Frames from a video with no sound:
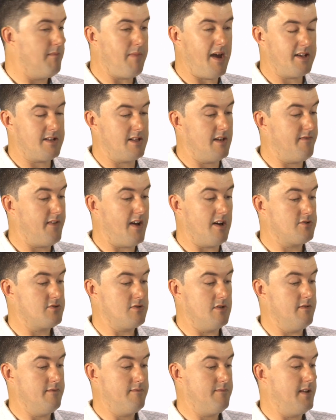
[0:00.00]
It basically fell
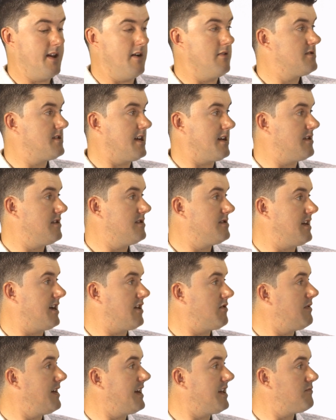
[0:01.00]
sort of, you know, six in
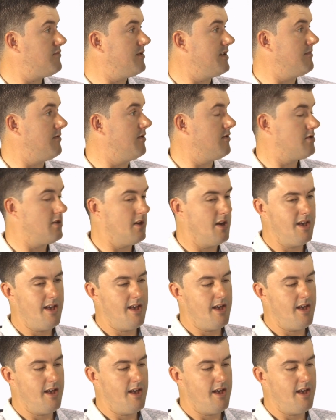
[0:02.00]
six weeks yeah. pretty much.